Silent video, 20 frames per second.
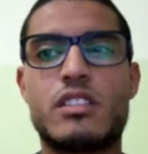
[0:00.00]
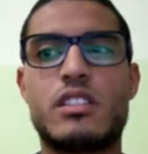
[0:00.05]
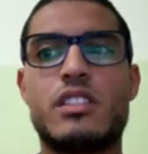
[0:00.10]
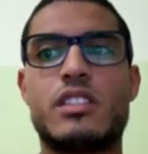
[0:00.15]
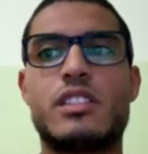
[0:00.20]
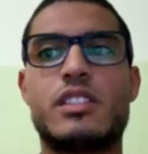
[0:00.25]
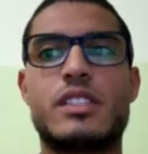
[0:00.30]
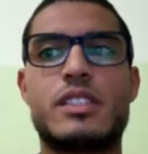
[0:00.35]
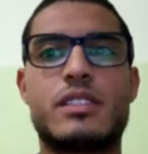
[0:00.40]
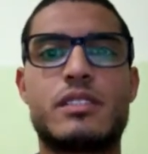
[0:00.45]

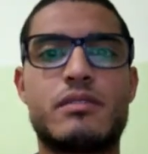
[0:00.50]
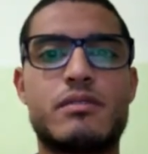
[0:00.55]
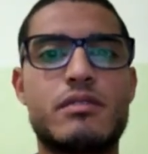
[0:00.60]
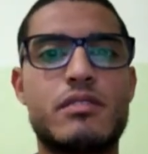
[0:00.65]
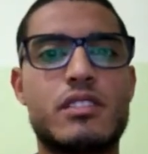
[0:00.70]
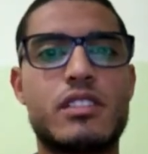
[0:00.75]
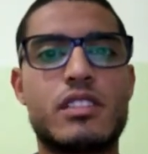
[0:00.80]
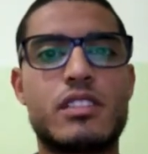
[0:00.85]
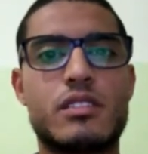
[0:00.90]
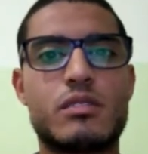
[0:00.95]

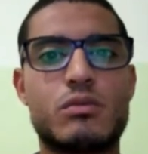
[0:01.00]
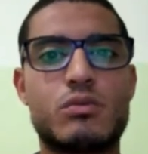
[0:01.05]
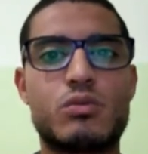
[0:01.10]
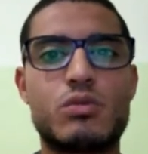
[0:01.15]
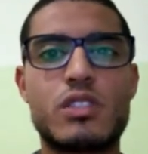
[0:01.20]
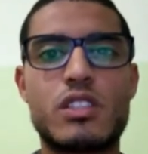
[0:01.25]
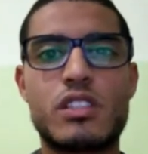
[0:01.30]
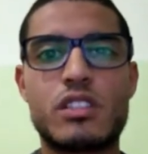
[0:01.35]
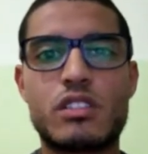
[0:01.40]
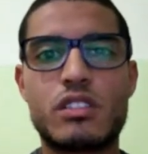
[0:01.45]
And
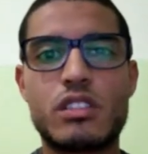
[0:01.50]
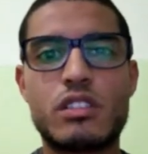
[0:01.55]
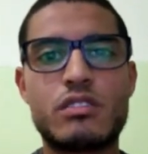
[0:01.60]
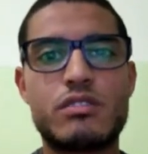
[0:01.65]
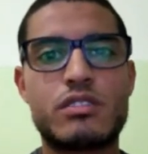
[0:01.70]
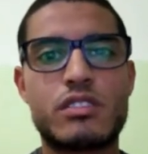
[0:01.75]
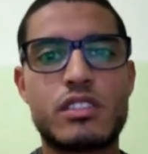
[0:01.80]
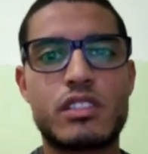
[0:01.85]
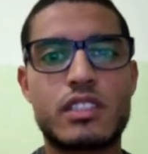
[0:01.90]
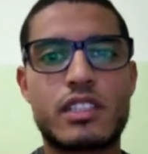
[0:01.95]
with the
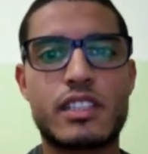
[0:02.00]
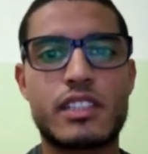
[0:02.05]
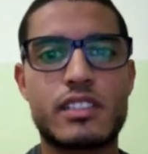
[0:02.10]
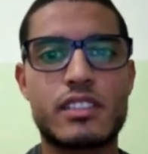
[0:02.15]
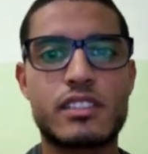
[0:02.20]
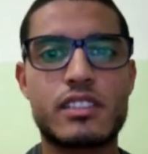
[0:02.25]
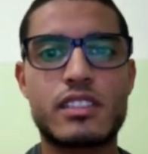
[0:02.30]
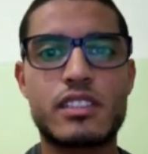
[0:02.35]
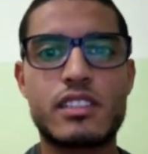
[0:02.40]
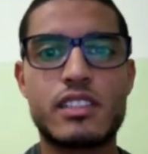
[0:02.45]
TOEFL
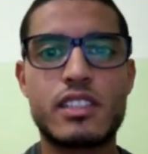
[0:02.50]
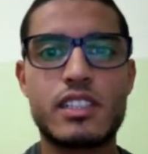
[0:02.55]
test,